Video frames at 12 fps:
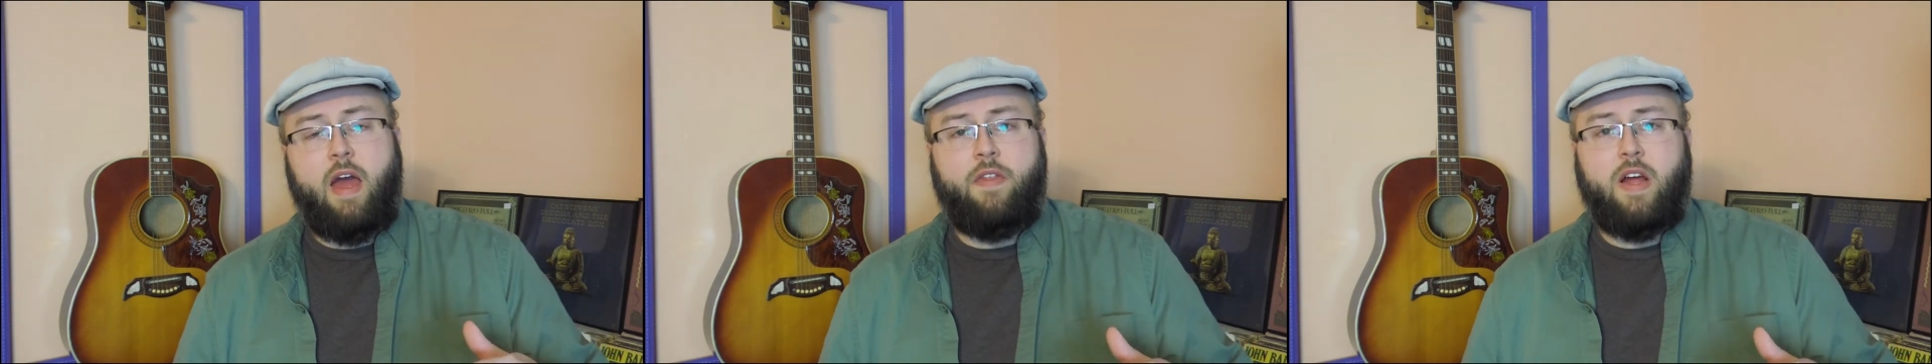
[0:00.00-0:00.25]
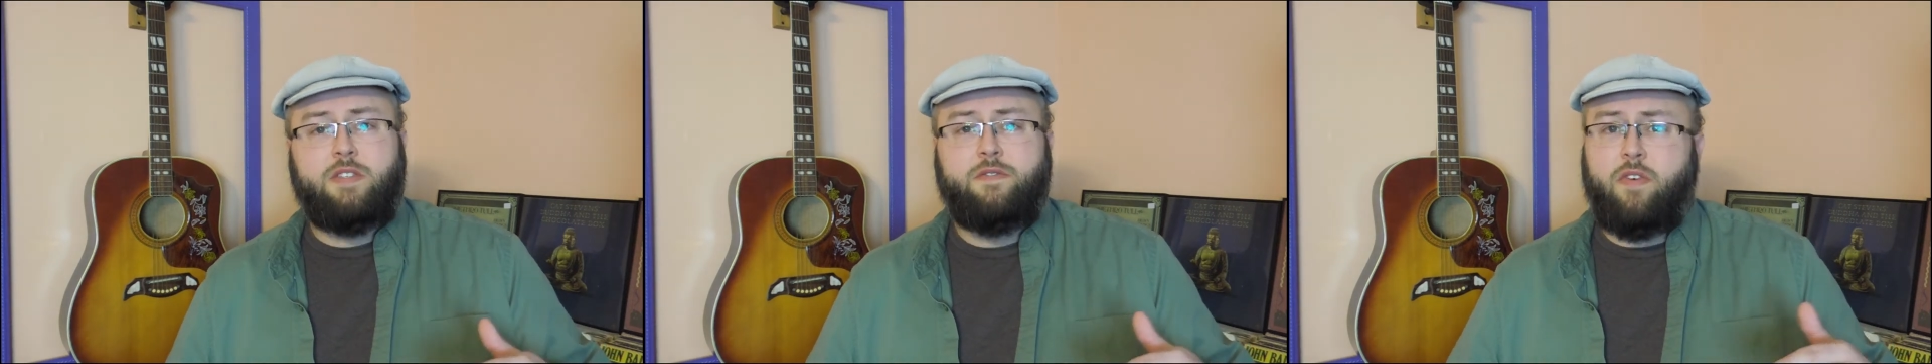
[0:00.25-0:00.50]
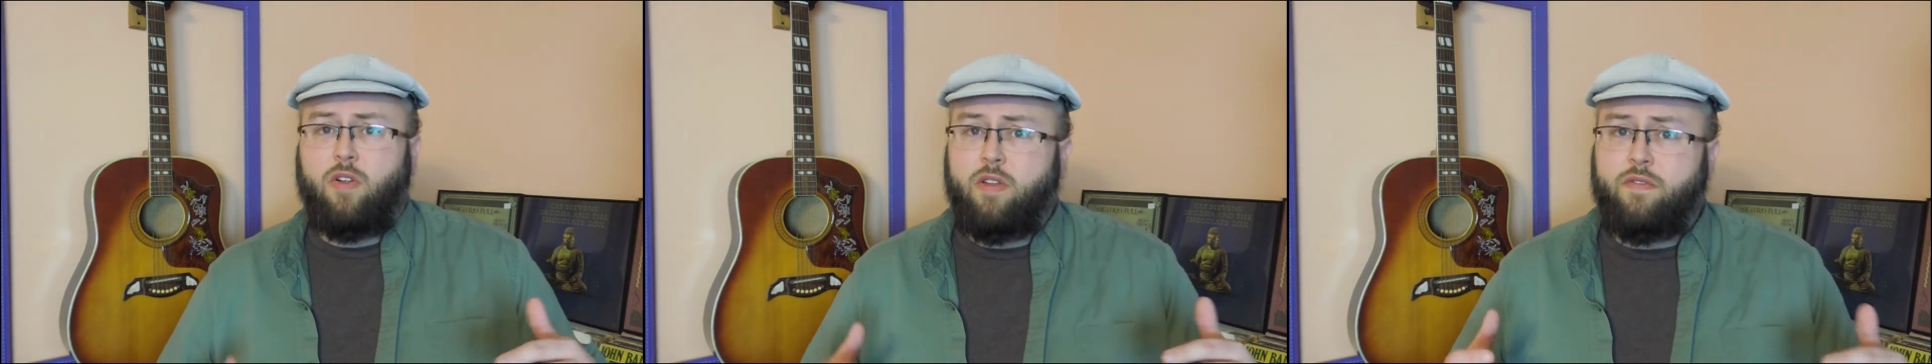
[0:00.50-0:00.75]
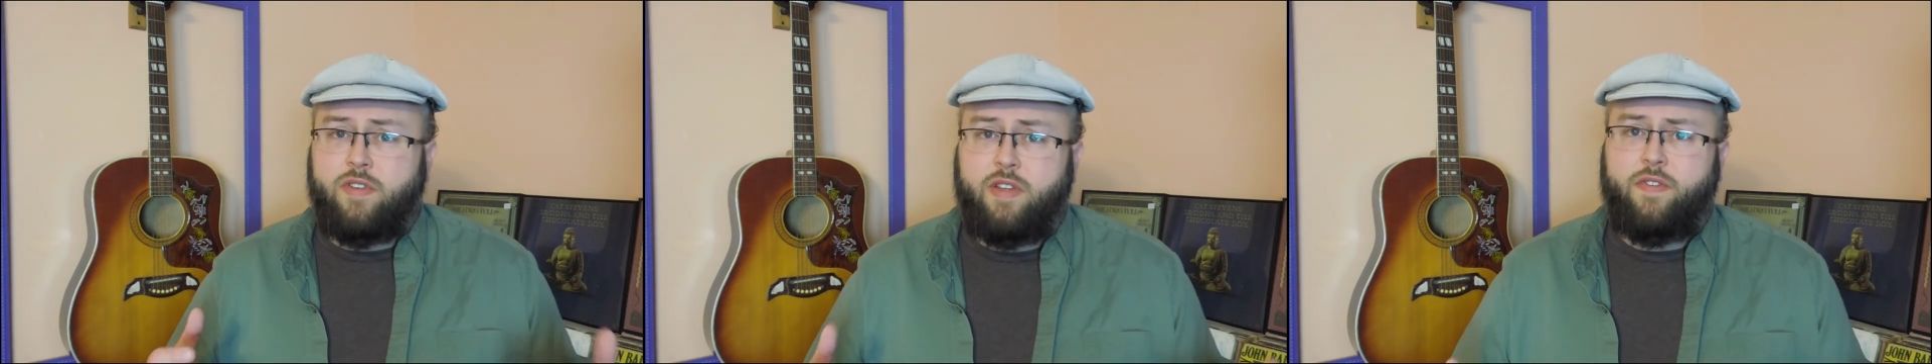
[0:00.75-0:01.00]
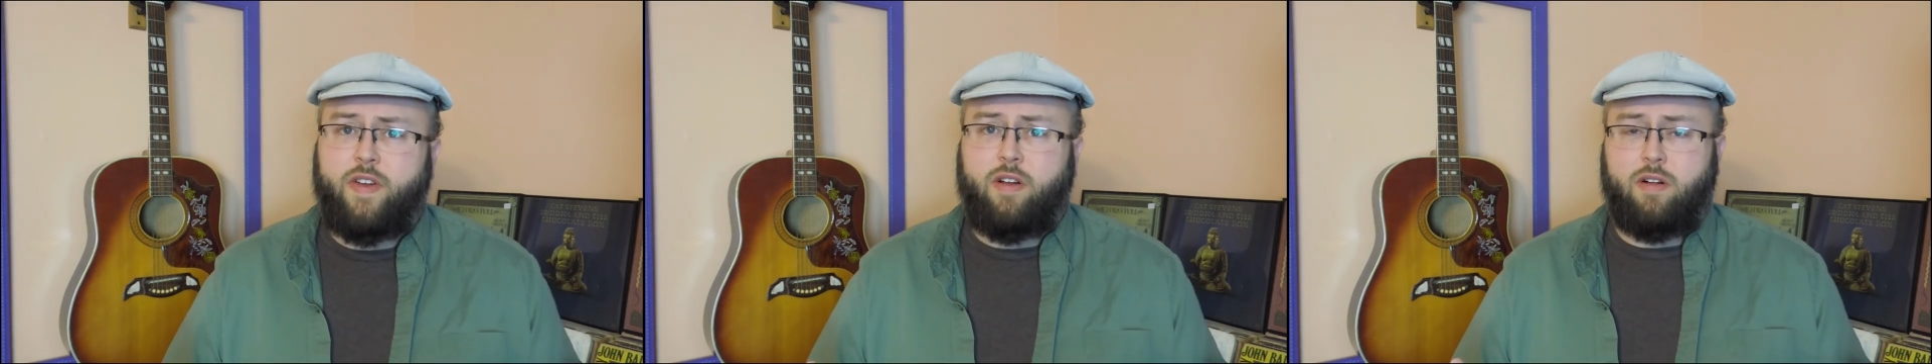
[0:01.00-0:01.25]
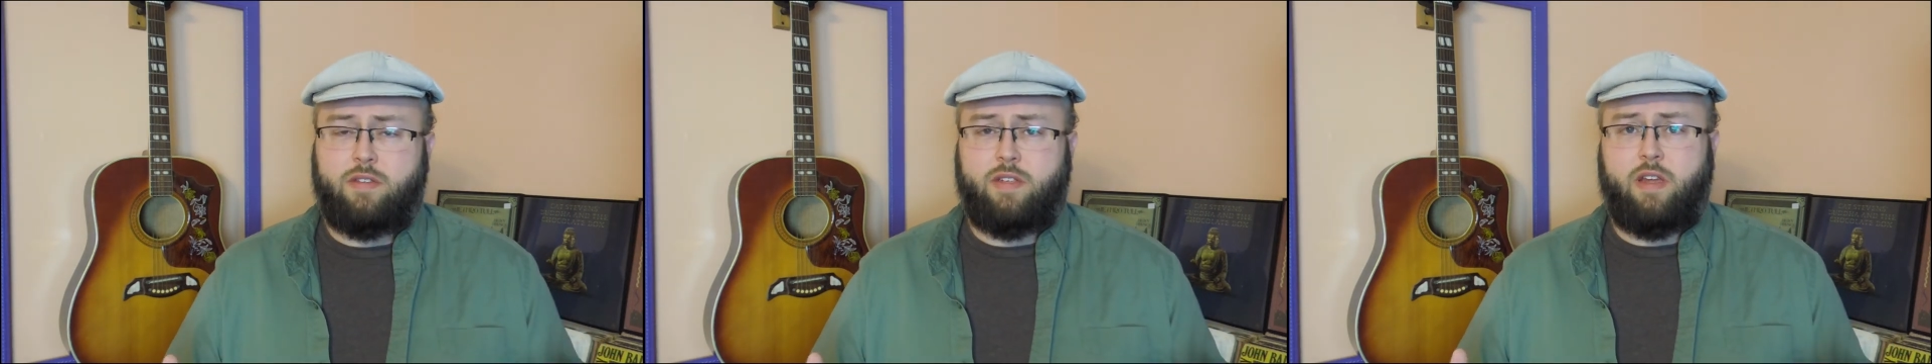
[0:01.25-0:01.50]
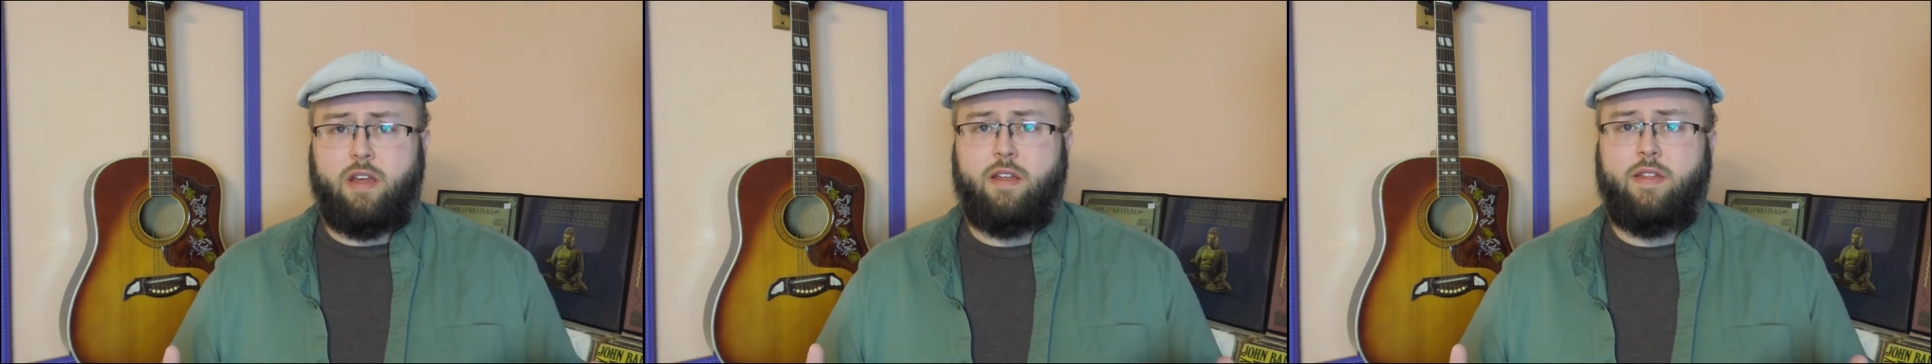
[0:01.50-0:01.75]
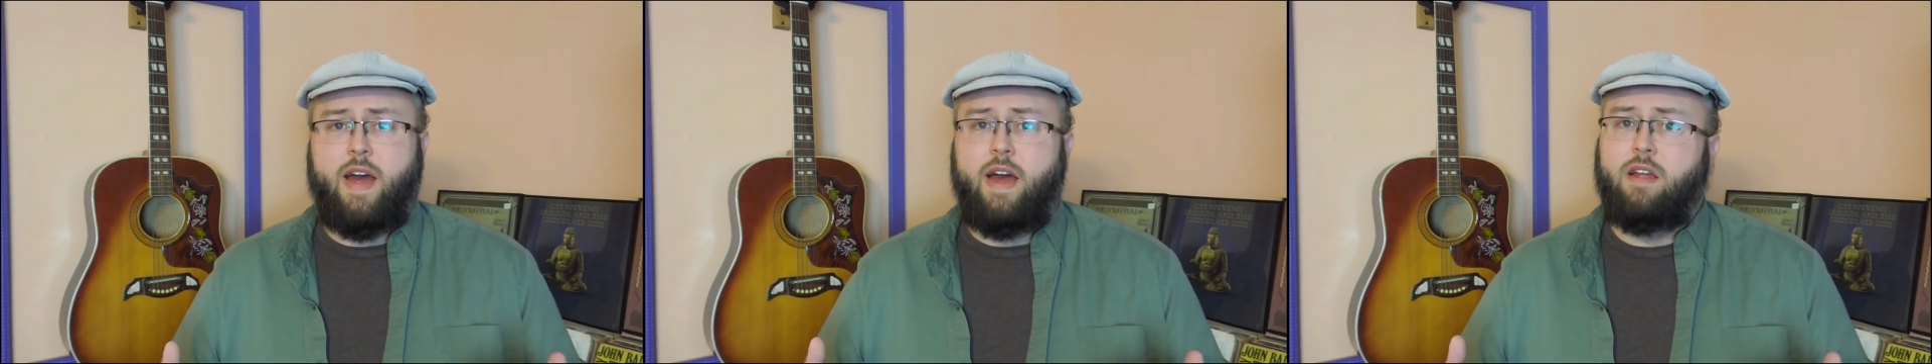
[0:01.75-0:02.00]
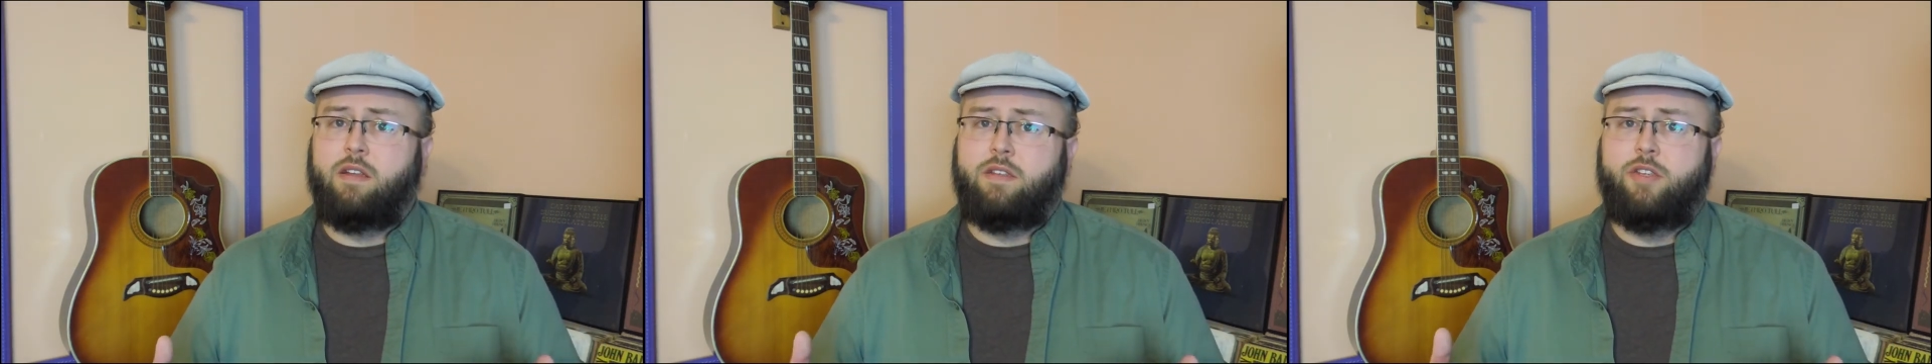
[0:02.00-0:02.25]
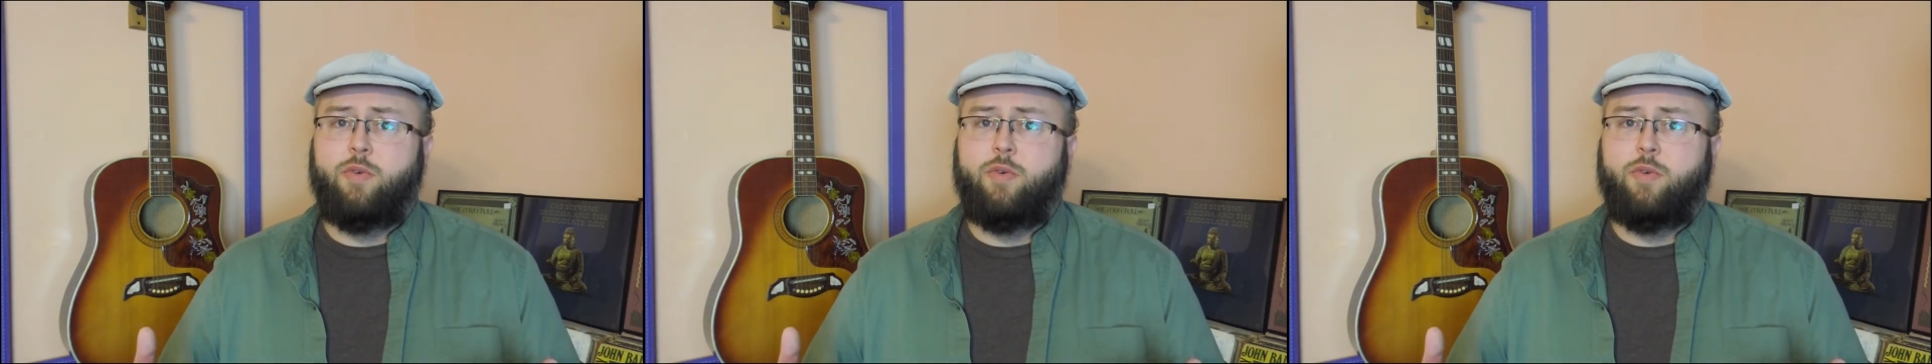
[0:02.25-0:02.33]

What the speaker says: And that's full of difficulty that,